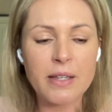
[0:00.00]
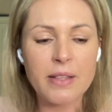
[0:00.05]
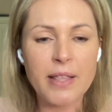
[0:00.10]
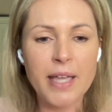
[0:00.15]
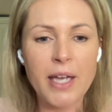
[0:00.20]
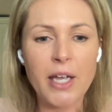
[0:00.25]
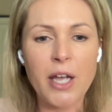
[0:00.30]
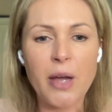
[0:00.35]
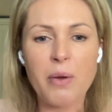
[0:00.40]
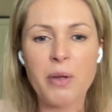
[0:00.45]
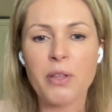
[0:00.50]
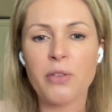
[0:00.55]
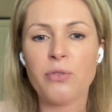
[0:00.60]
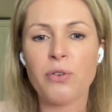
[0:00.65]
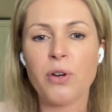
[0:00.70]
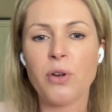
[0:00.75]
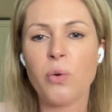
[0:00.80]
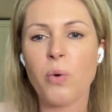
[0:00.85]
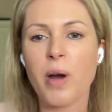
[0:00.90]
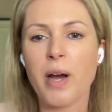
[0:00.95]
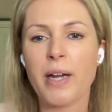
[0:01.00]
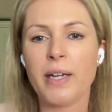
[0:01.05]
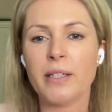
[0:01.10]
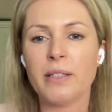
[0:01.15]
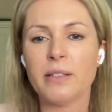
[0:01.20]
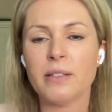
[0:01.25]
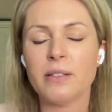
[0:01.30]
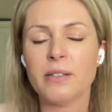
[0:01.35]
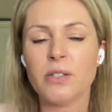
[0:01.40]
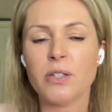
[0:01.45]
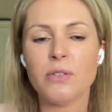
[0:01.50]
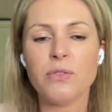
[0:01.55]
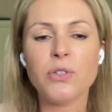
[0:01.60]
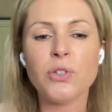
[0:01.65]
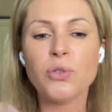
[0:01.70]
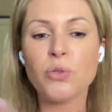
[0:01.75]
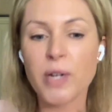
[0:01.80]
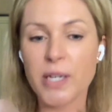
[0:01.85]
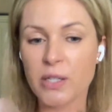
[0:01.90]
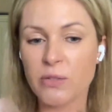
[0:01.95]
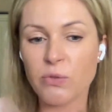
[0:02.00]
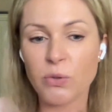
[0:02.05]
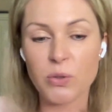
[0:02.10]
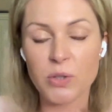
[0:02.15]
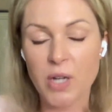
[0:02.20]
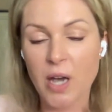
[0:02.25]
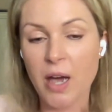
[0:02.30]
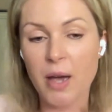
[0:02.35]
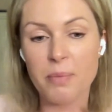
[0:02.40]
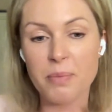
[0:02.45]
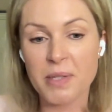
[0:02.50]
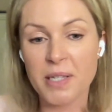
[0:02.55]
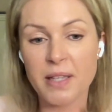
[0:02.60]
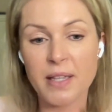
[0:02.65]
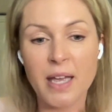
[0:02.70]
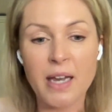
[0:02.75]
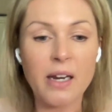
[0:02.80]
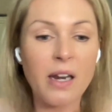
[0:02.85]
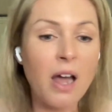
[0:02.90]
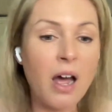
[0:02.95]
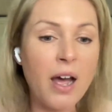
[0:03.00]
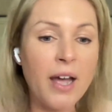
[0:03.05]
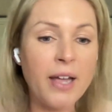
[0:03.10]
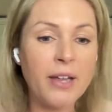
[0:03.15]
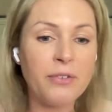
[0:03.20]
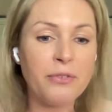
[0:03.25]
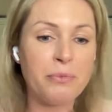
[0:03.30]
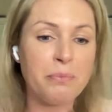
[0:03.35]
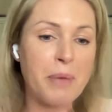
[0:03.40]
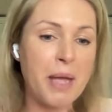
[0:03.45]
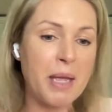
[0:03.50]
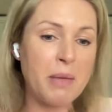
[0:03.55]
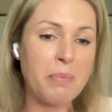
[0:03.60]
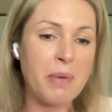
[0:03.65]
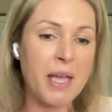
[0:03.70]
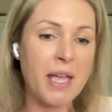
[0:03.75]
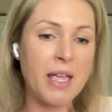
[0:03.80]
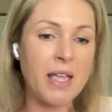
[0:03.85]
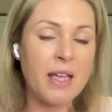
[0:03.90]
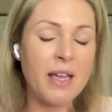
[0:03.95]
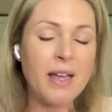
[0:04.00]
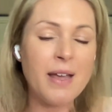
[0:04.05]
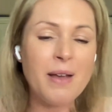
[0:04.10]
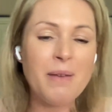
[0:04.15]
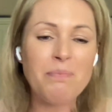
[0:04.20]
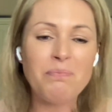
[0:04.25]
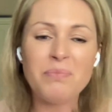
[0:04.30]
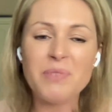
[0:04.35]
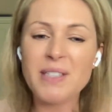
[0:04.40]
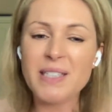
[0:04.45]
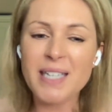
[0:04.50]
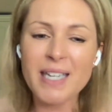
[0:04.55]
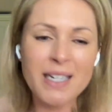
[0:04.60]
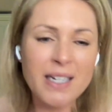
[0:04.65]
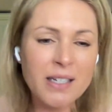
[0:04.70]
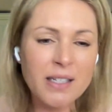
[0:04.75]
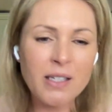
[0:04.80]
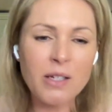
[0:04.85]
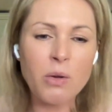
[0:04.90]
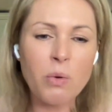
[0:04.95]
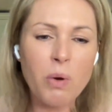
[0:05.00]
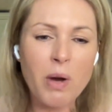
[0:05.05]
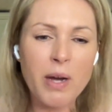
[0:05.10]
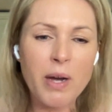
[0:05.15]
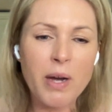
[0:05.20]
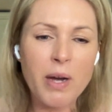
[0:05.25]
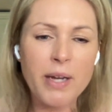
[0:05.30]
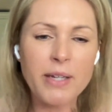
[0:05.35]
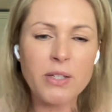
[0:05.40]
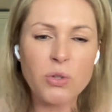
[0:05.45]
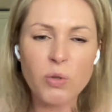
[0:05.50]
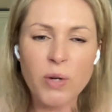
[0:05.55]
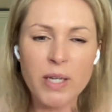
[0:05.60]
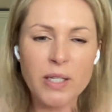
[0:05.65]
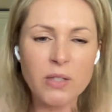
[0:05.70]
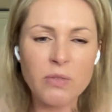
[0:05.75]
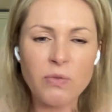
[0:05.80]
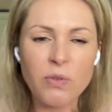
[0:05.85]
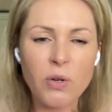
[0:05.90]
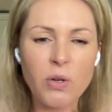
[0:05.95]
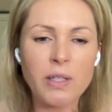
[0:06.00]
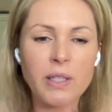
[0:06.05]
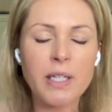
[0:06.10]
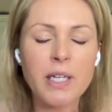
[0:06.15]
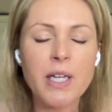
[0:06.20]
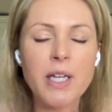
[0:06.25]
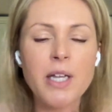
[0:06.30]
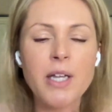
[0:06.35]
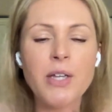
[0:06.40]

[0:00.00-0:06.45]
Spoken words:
they're going through quite sort of stressful times in their life. Maybe dinners are quite stressful.